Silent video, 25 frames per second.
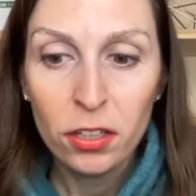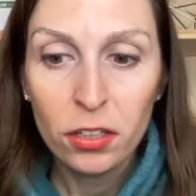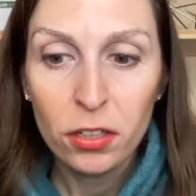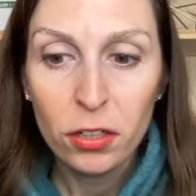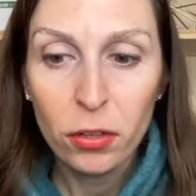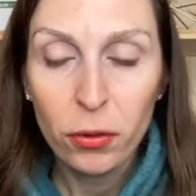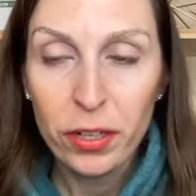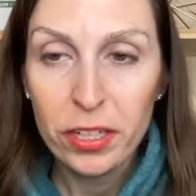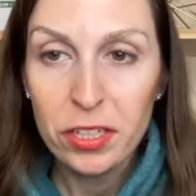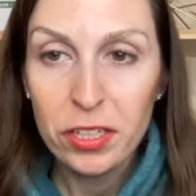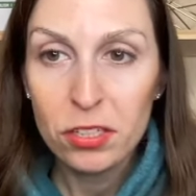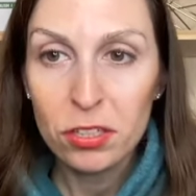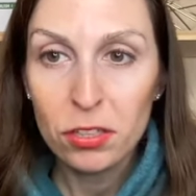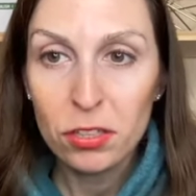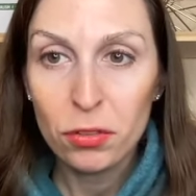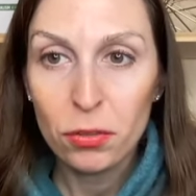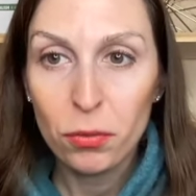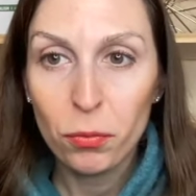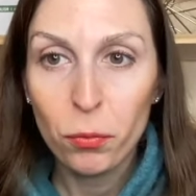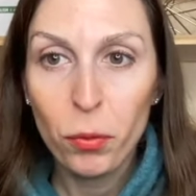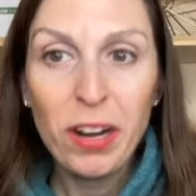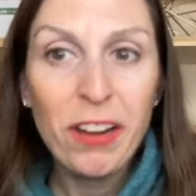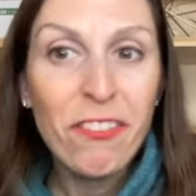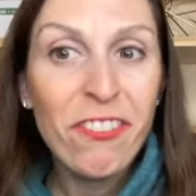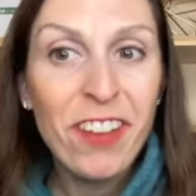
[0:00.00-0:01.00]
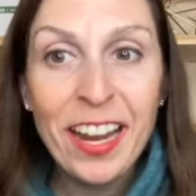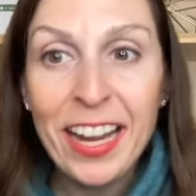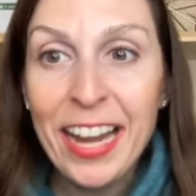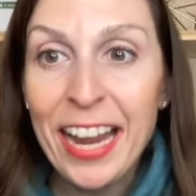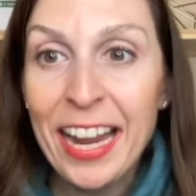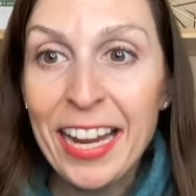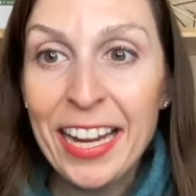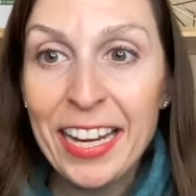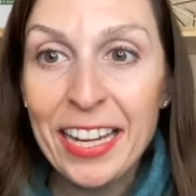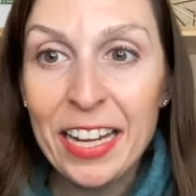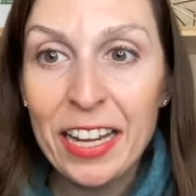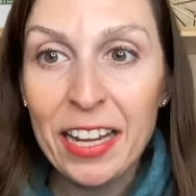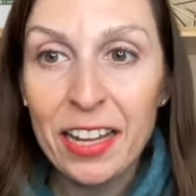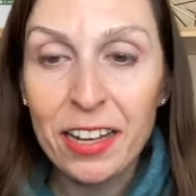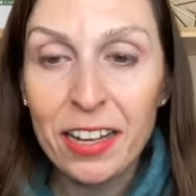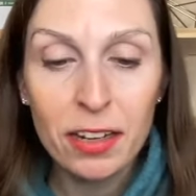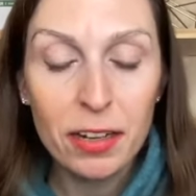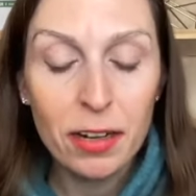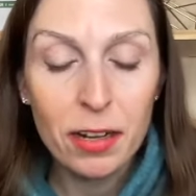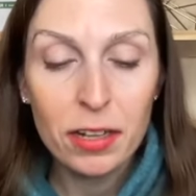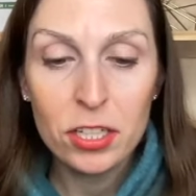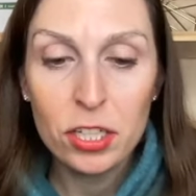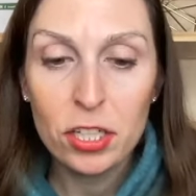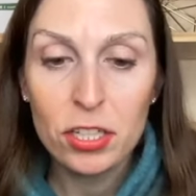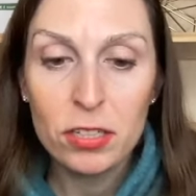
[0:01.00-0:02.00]
going to, what if I hate it
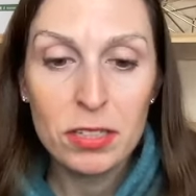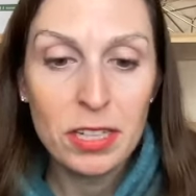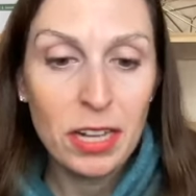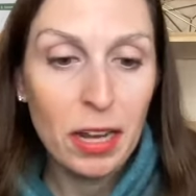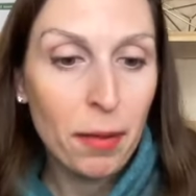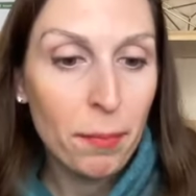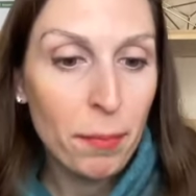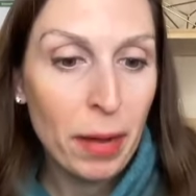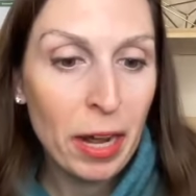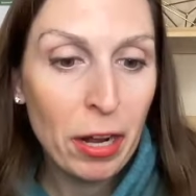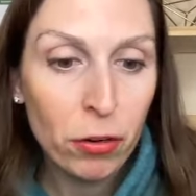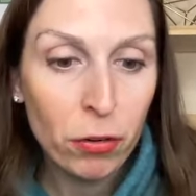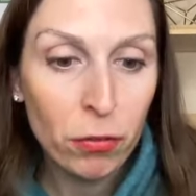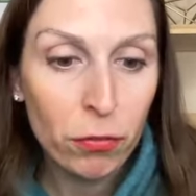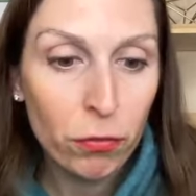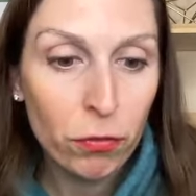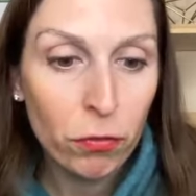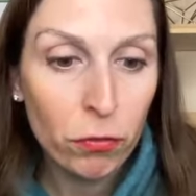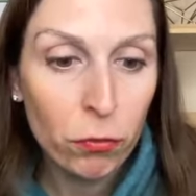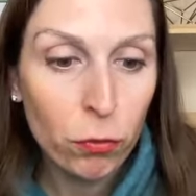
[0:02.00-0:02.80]
and I just am out